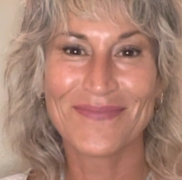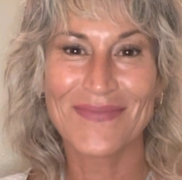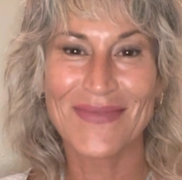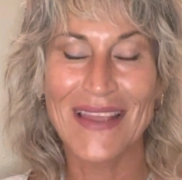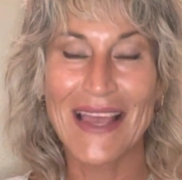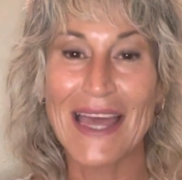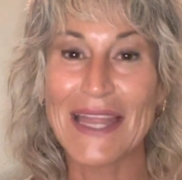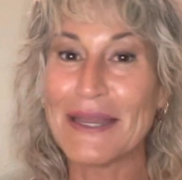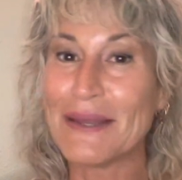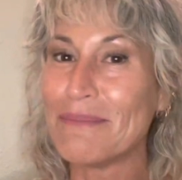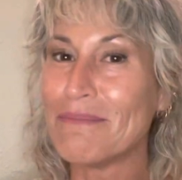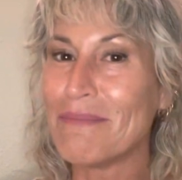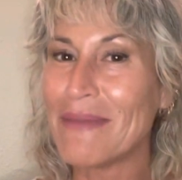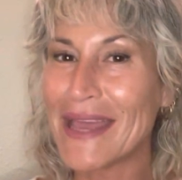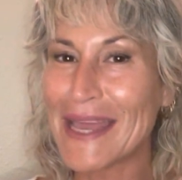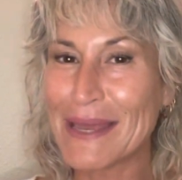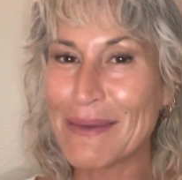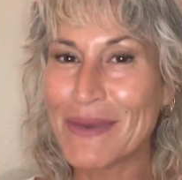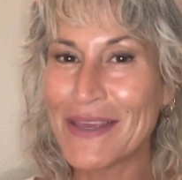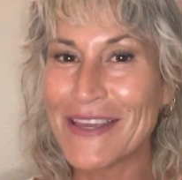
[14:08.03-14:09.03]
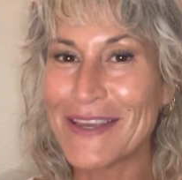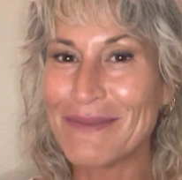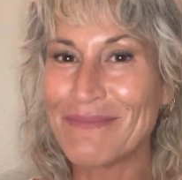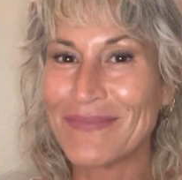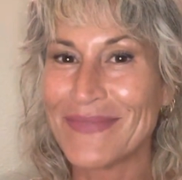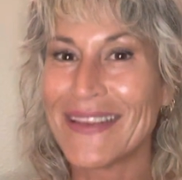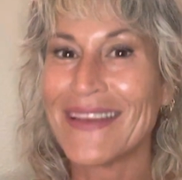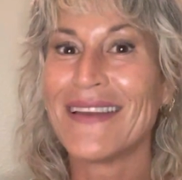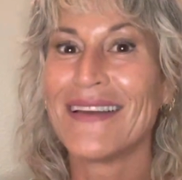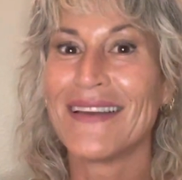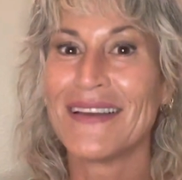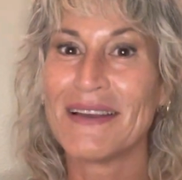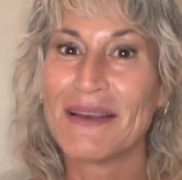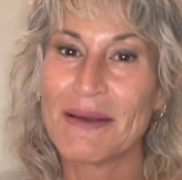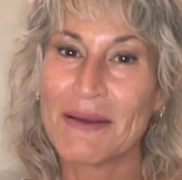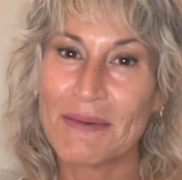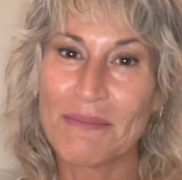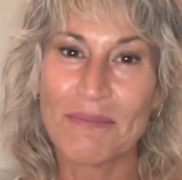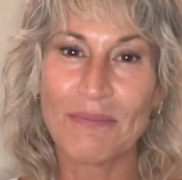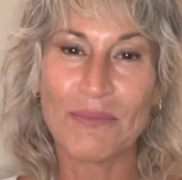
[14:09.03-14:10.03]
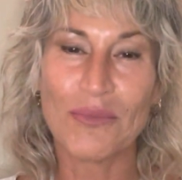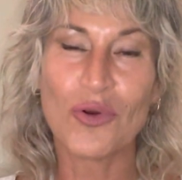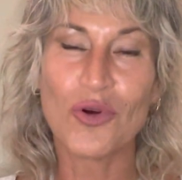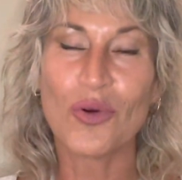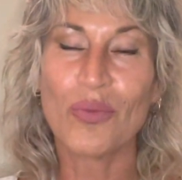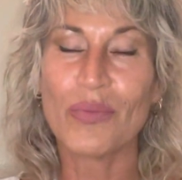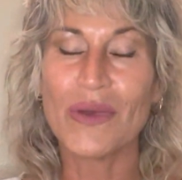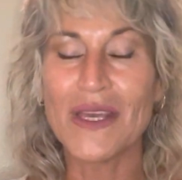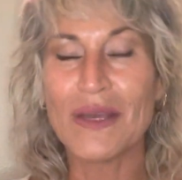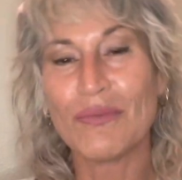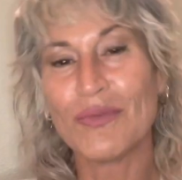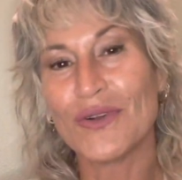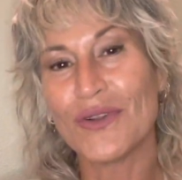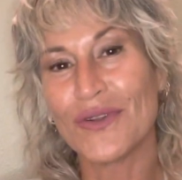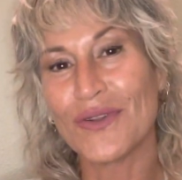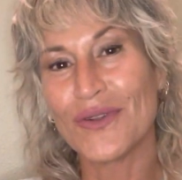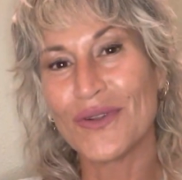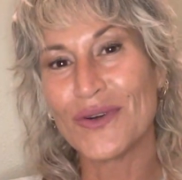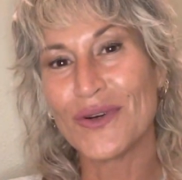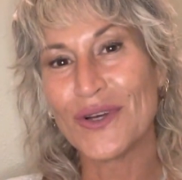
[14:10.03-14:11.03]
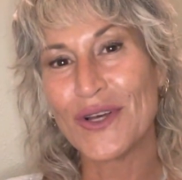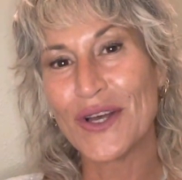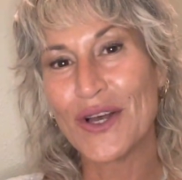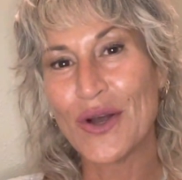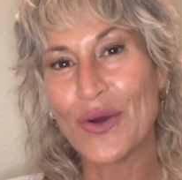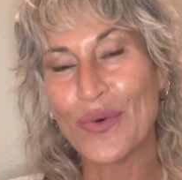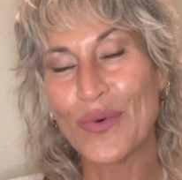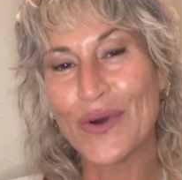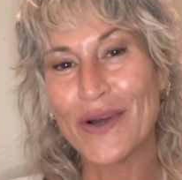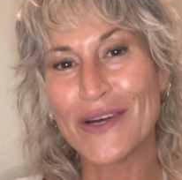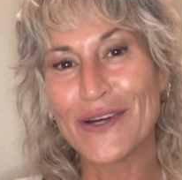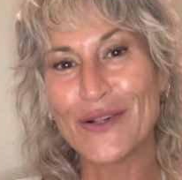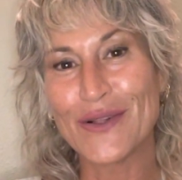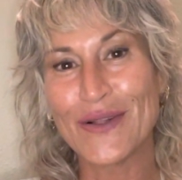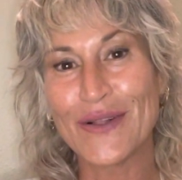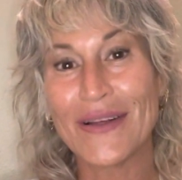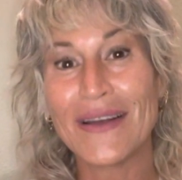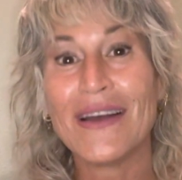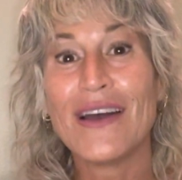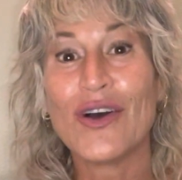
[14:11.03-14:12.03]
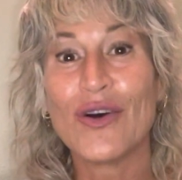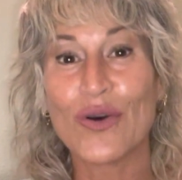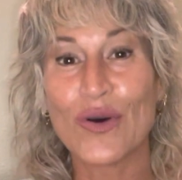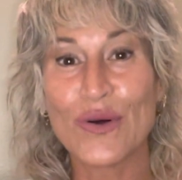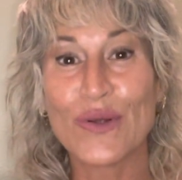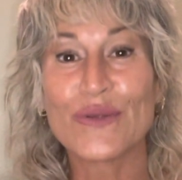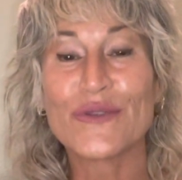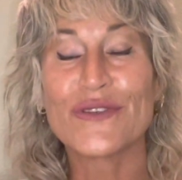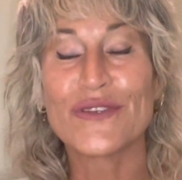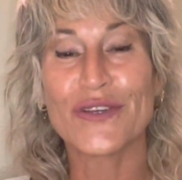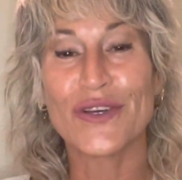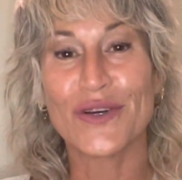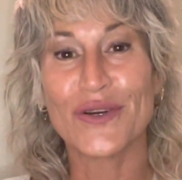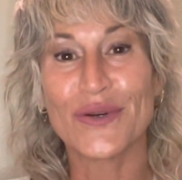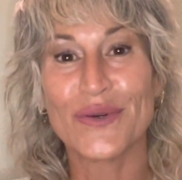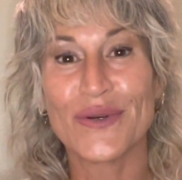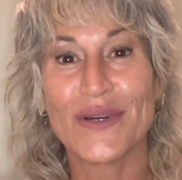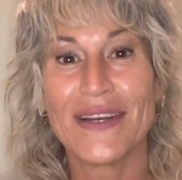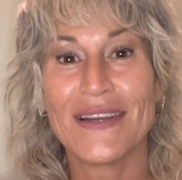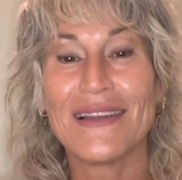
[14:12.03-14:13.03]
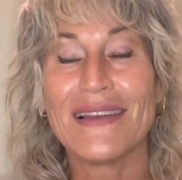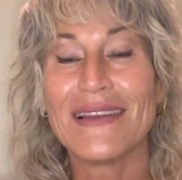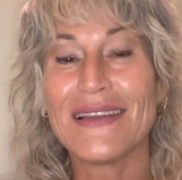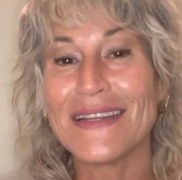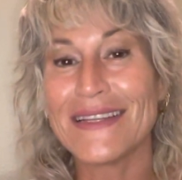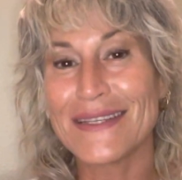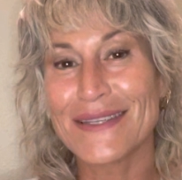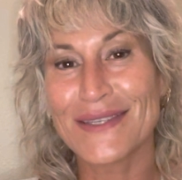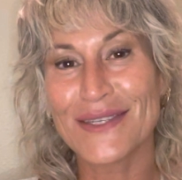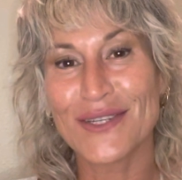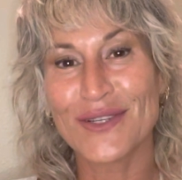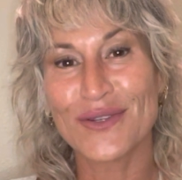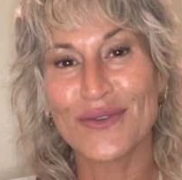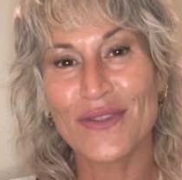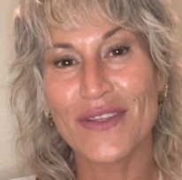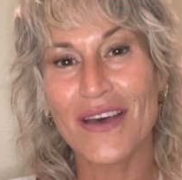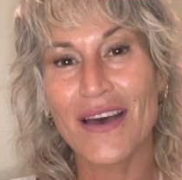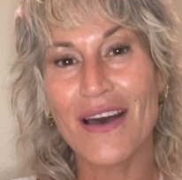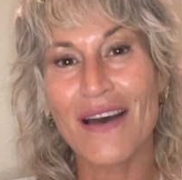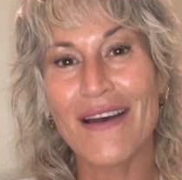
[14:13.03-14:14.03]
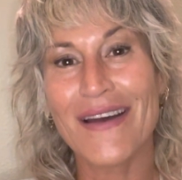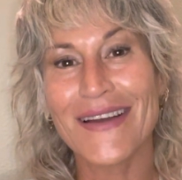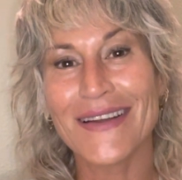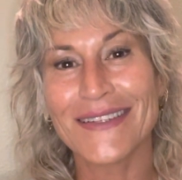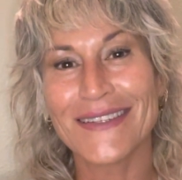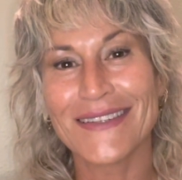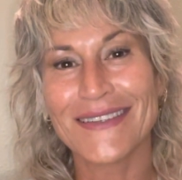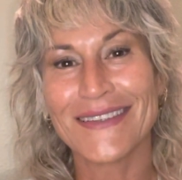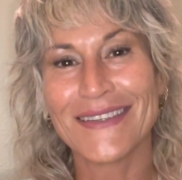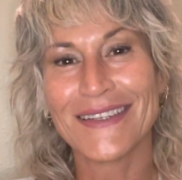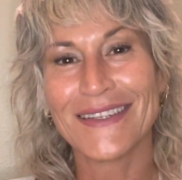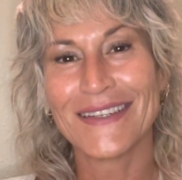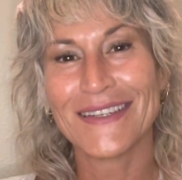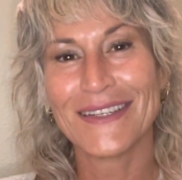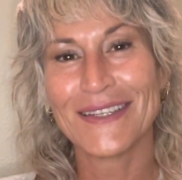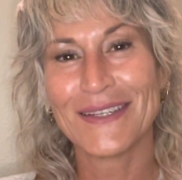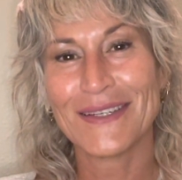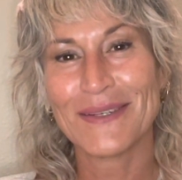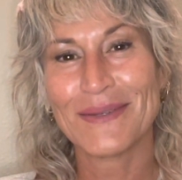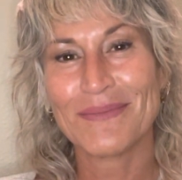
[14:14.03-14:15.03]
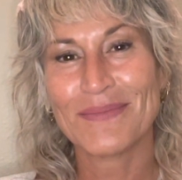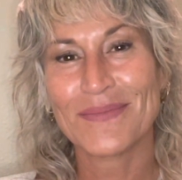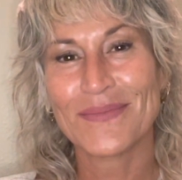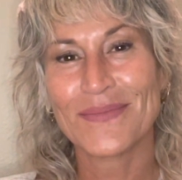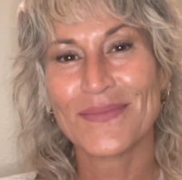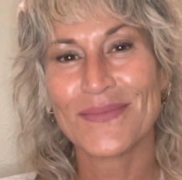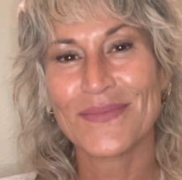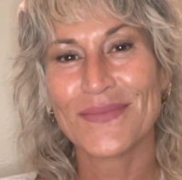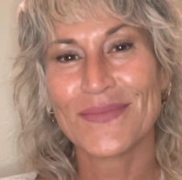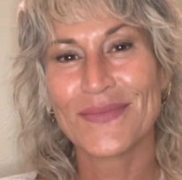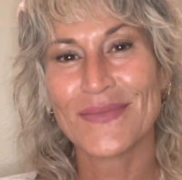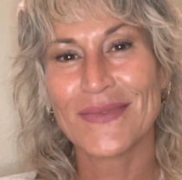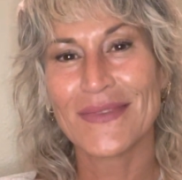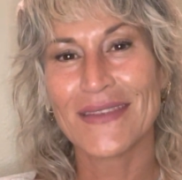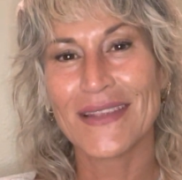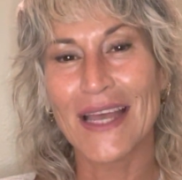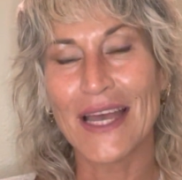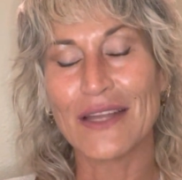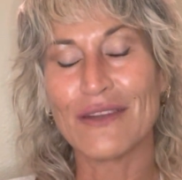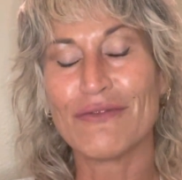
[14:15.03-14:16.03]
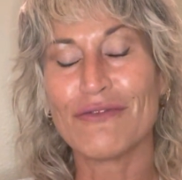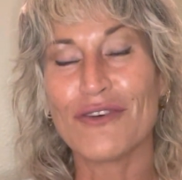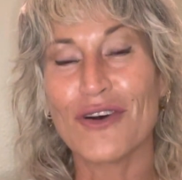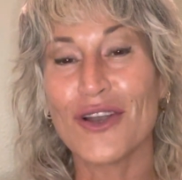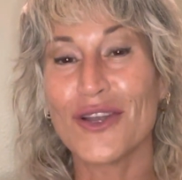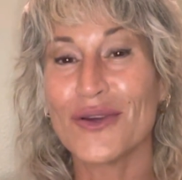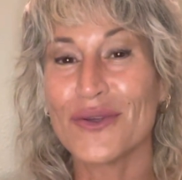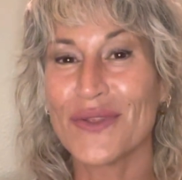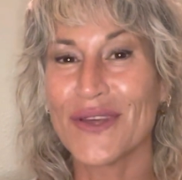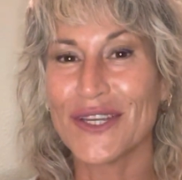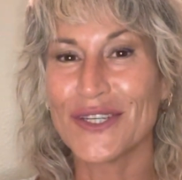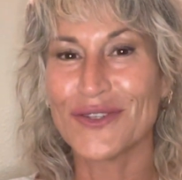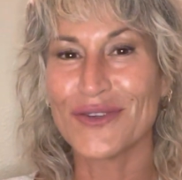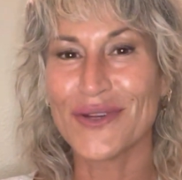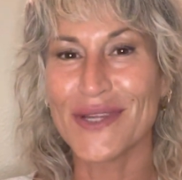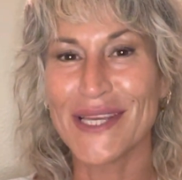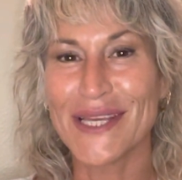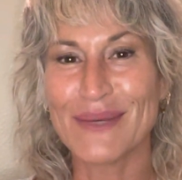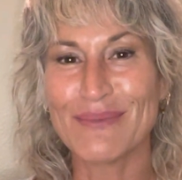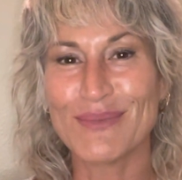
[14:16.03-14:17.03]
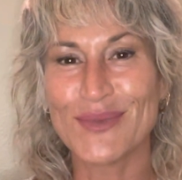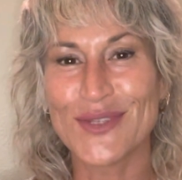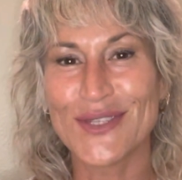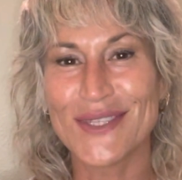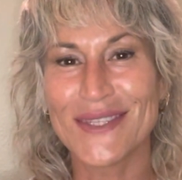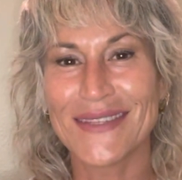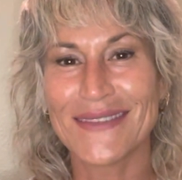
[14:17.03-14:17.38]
And it maybe more people will also listen to their heart and follow their dreams.